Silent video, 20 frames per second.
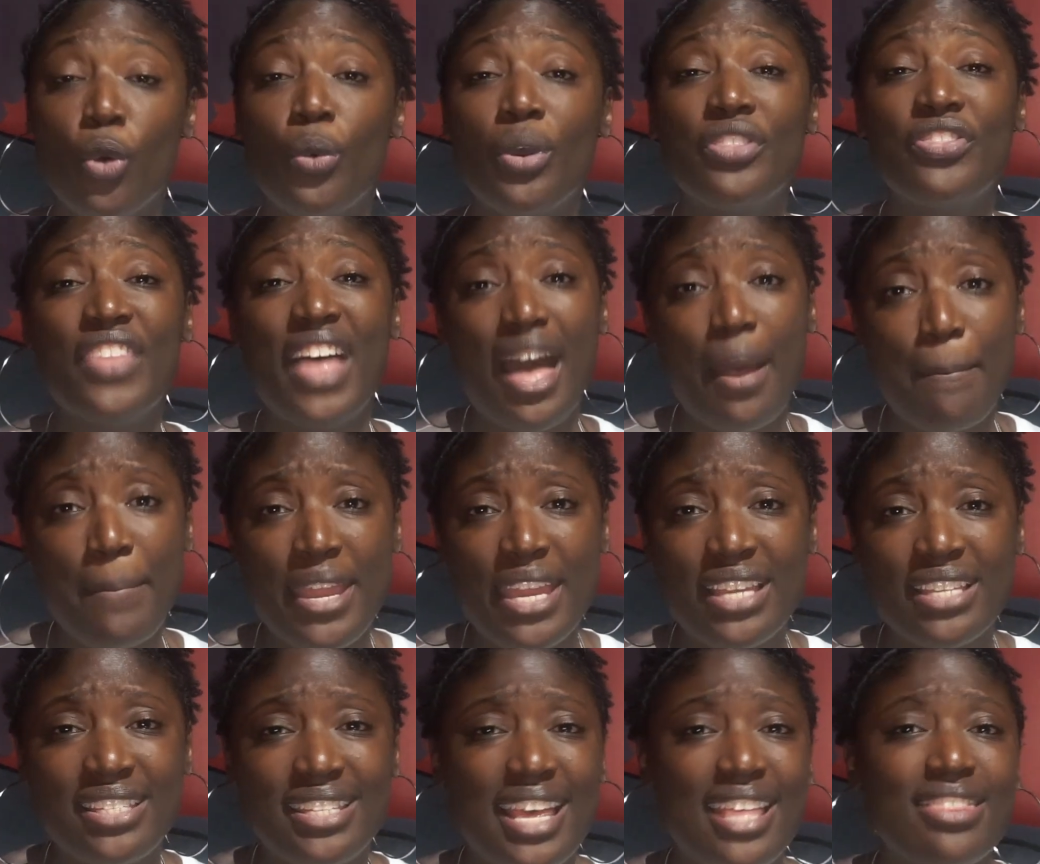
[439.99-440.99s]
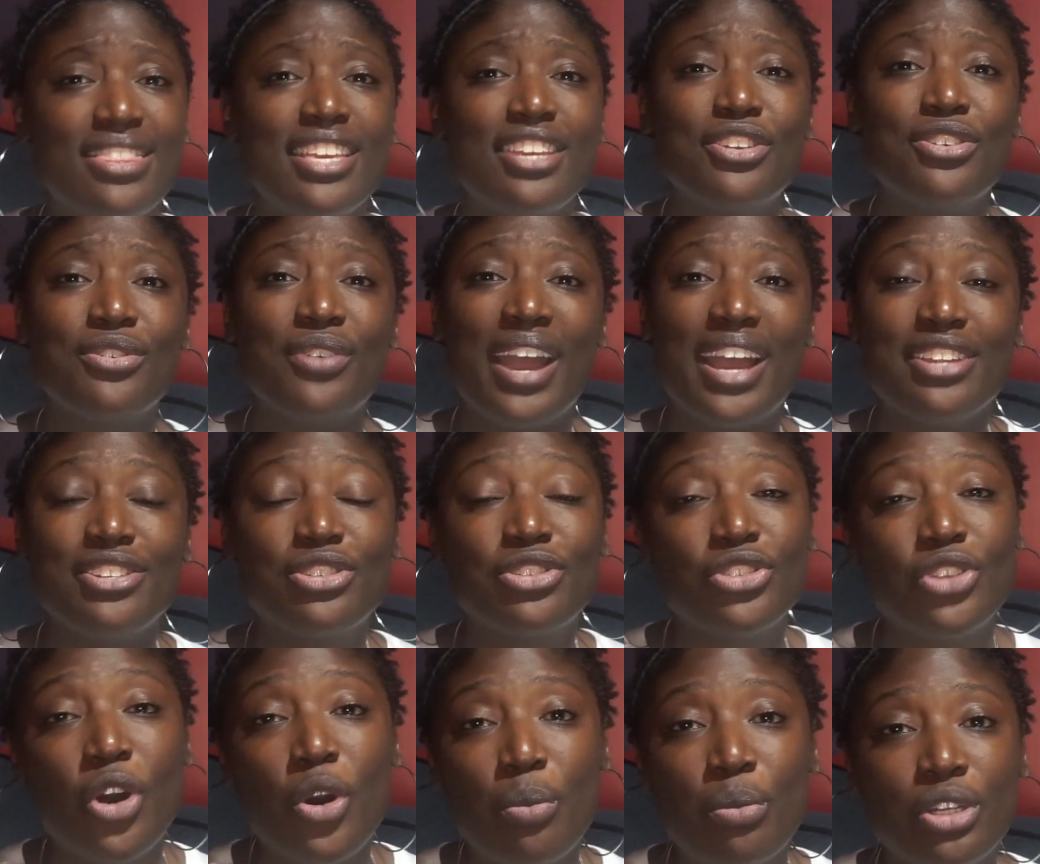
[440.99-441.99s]
With that being said, thank you guys
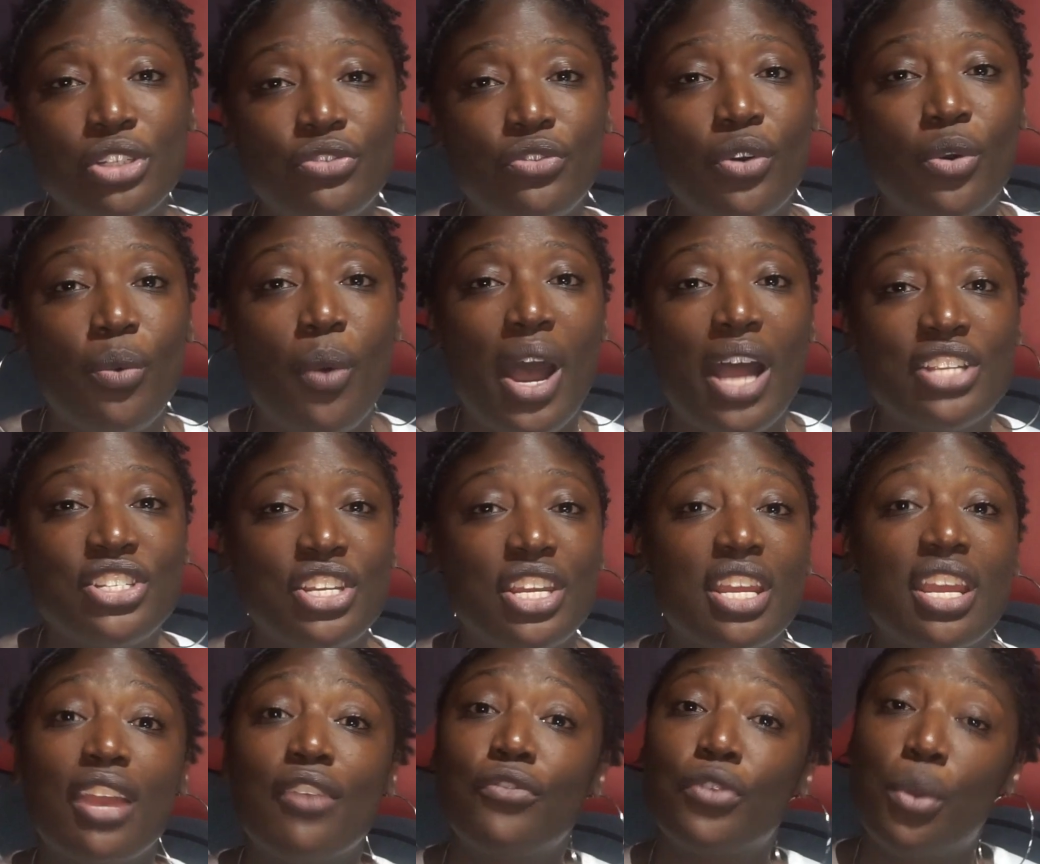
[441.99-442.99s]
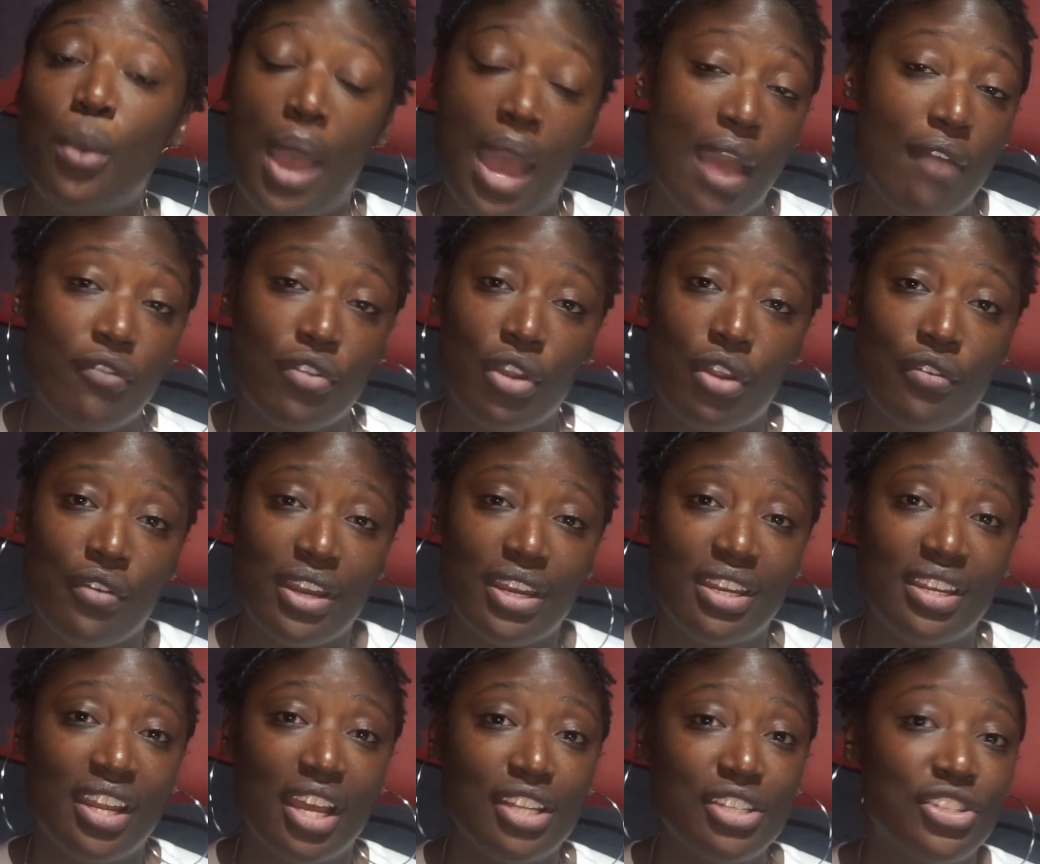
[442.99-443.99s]
so much for watching. If you haven't
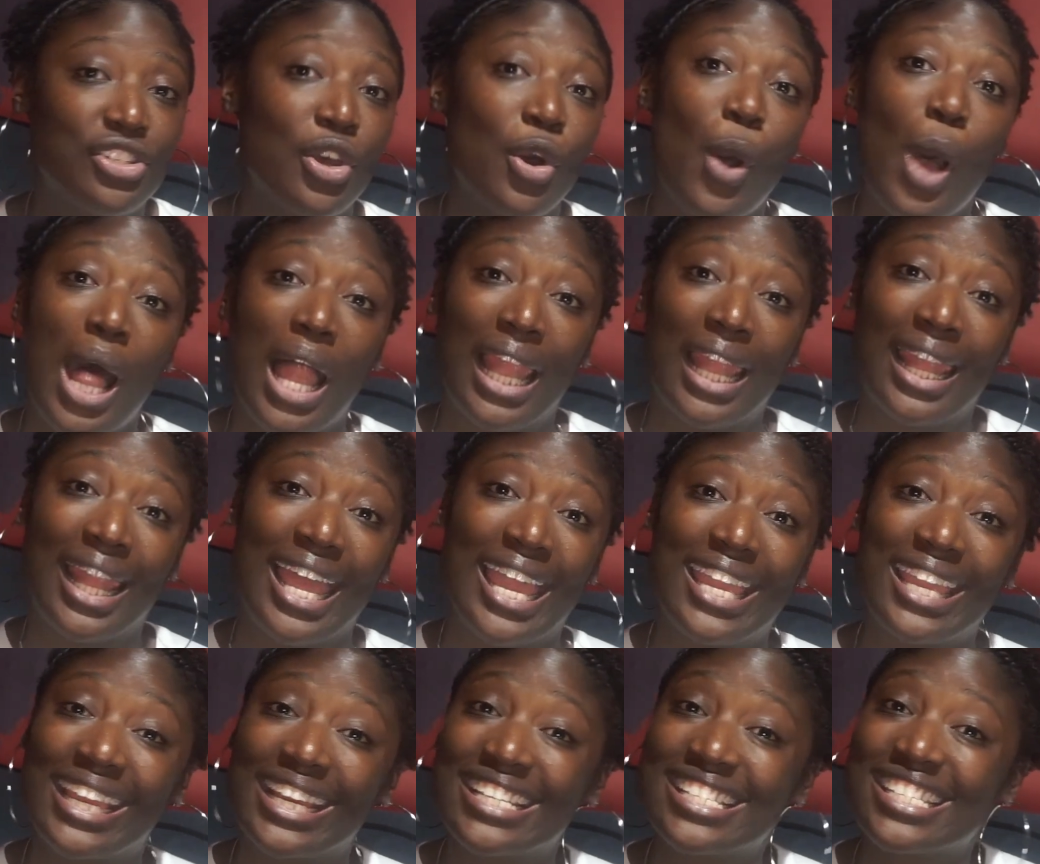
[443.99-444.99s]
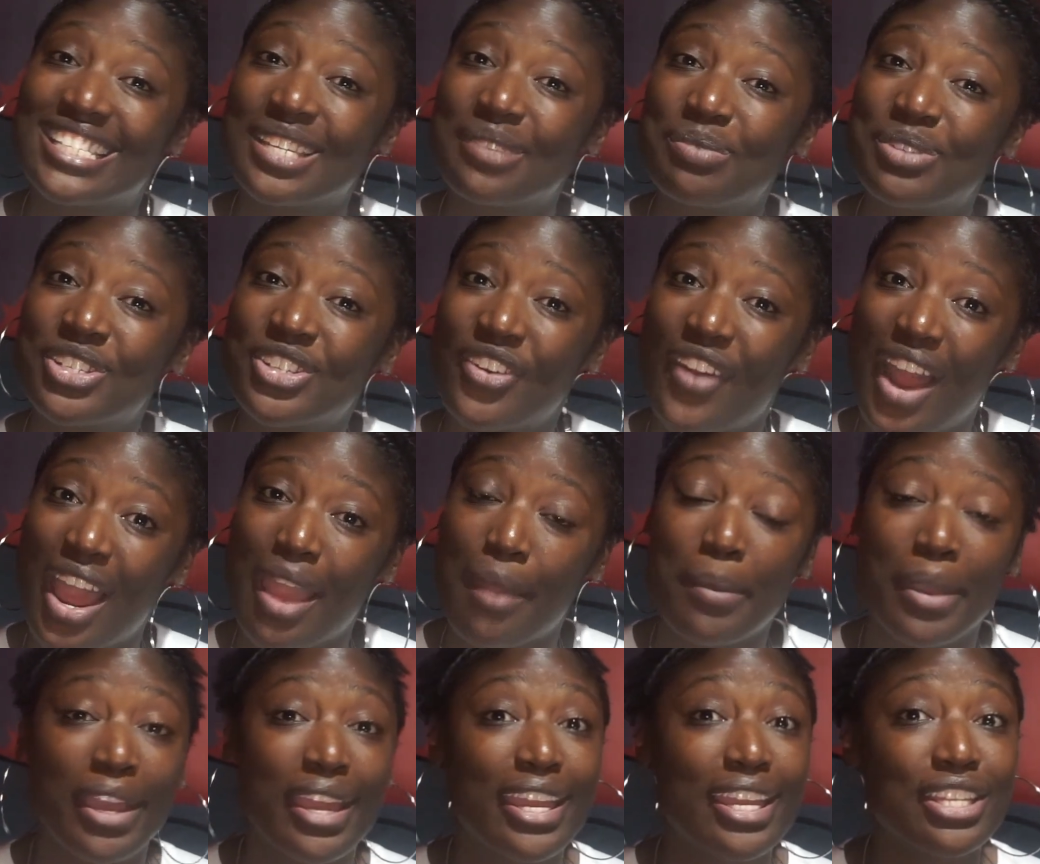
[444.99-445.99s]
already done so, like,
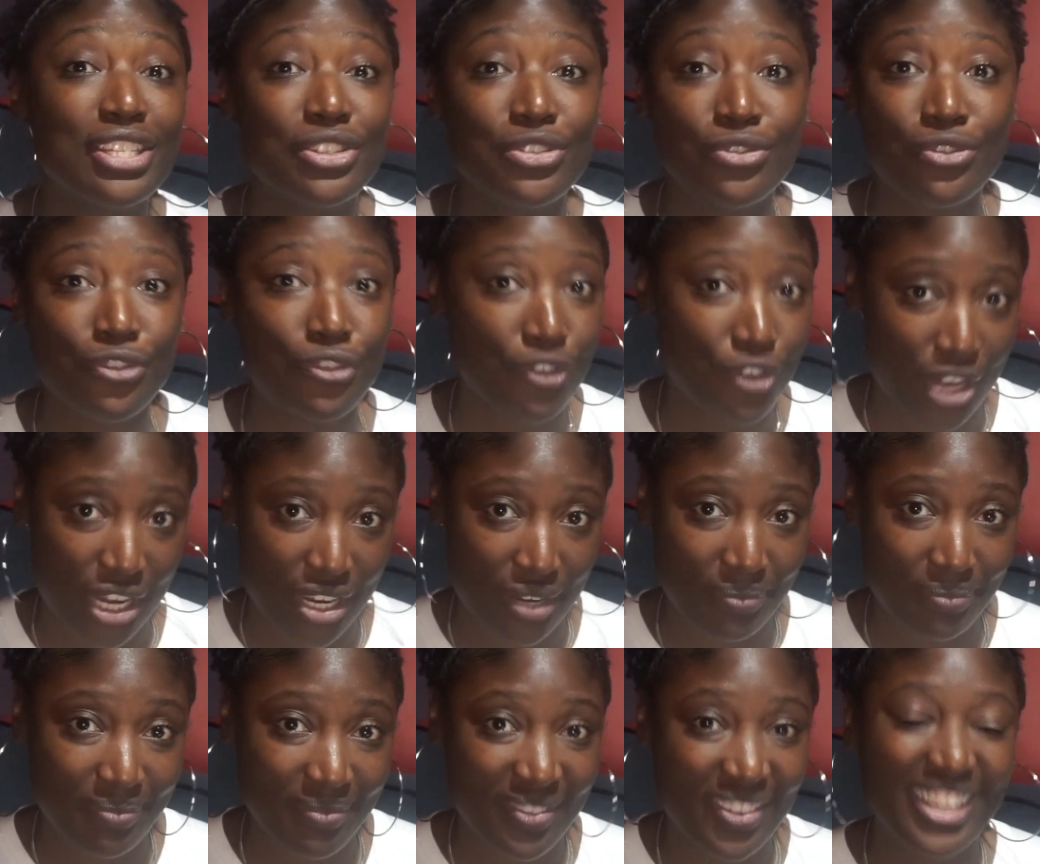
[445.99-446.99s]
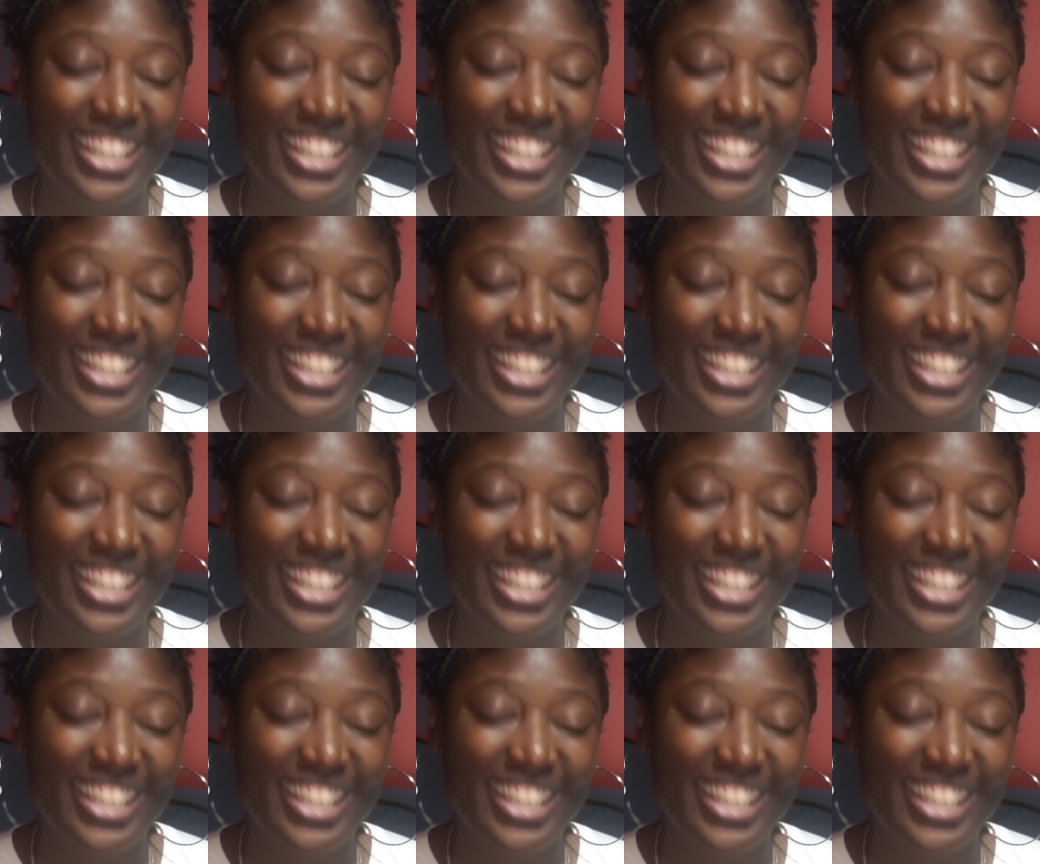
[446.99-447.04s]
subscribe, it's free.